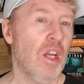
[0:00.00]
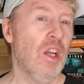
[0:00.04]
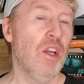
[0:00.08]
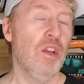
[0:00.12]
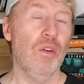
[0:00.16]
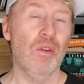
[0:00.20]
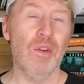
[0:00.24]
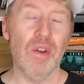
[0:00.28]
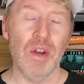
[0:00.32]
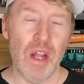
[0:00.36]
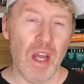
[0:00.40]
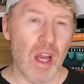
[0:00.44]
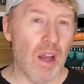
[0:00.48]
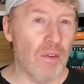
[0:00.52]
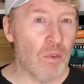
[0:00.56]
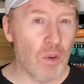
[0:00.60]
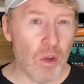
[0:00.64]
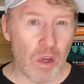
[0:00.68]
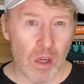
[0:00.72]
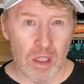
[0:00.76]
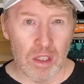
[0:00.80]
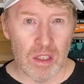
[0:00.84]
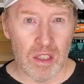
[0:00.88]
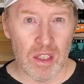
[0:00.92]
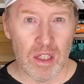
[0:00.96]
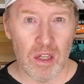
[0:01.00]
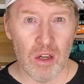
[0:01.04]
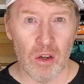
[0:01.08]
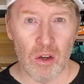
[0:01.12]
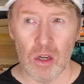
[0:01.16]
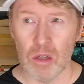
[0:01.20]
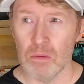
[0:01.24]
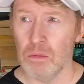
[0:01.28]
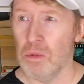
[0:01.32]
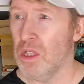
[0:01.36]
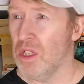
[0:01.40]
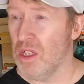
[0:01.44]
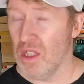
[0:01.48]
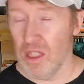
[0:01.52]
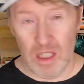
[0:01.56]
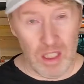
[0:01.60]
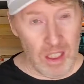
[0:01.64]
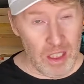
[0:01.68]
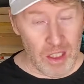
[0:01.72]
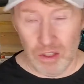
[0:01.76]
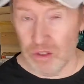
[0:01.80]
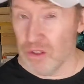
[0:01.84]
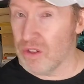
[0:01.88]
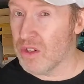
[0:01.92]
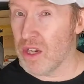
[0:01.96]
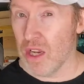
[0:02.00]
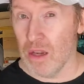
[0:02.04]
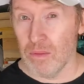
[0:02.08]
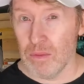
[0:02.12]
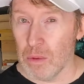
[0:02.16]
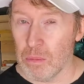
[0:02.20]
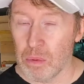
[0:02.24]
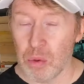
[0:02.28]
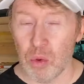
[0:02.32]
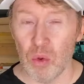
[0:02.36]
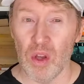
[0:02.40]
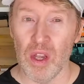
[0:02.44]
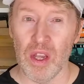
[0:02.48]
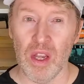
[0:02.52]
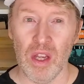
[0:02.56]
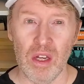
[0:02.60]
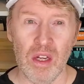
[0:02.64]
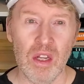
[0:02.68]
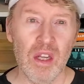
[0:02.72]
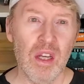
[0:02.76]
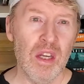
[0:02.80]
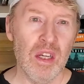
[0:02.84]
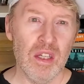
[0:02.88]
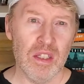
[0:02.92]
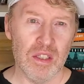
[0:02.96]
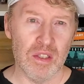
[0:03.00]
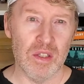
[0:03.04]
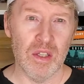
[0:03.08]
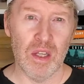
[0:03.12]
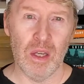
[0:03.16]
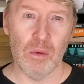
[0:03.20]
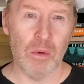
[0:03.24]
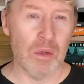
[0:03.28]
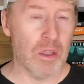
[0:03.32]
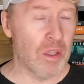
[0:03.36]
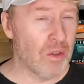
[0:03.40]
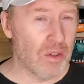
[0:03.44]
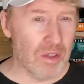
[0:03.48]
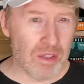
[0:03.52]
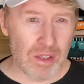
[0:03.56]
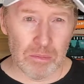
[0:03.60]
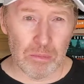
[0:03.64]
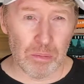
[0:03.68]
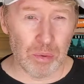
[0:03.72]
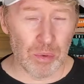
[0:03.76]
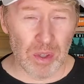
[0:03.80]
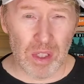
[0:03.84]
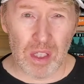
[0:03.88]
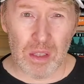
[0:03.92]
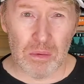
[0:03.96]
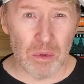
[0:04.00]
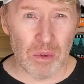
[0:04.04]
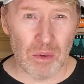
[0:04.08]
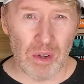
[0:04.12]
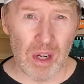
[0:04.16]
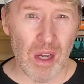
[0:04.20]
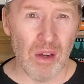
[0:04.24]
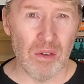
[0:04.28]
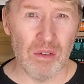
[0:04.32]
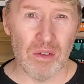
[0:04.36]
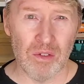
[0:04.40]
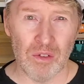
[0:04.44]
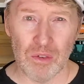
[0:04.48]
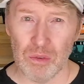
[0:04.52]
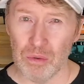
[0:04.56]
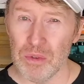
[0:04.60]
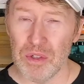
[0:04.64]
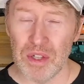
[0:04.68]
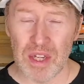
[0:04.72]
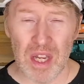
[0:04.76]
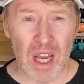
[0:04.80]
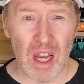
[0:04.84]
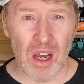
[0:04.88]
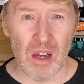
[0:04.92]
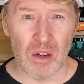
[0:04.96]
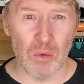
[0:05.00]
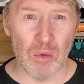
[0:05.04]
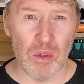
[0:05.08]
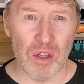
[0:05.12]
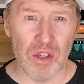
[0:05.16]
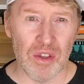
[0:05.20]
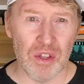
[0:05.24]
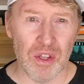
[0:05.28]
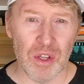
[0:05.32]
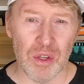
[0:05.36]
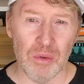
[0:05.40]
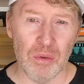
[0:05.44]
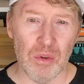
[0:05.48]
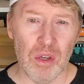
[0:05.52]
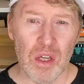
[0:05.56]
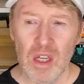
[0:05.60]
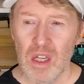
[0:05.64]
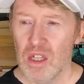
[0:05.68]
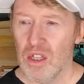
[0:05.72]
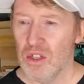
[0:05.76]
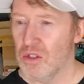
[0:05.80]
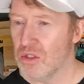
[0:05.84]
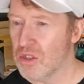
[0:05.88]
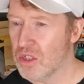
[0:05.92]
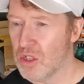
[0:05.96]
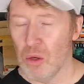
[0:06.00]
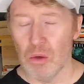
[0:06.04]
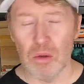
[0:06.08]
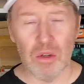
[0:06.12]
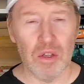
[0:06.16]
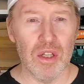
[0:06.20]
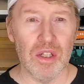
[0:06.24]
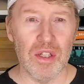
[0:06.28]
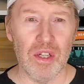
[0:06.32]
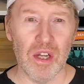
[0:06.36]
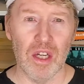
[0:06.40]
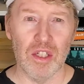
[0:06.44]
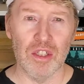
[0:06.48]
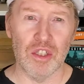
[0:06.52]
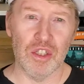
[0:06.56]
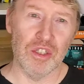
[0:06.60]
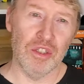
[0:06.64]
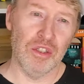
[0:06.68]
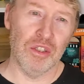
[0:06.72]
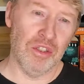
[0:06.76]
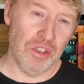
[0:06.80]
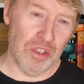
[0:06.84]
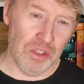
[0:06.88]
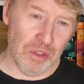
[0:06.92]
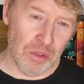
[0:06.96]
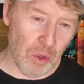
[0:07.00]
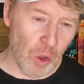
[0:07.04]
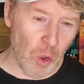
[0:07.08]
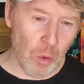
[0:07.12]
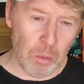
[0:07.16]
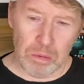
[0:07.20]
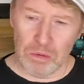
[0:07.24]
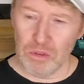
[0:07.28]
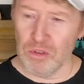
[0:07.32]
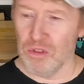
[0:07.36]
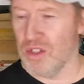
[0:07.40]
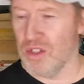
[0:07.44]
You can have your undead army in your demi-plane, so that way you don't have to bring them around through town with you. You go to the dungeon, you open your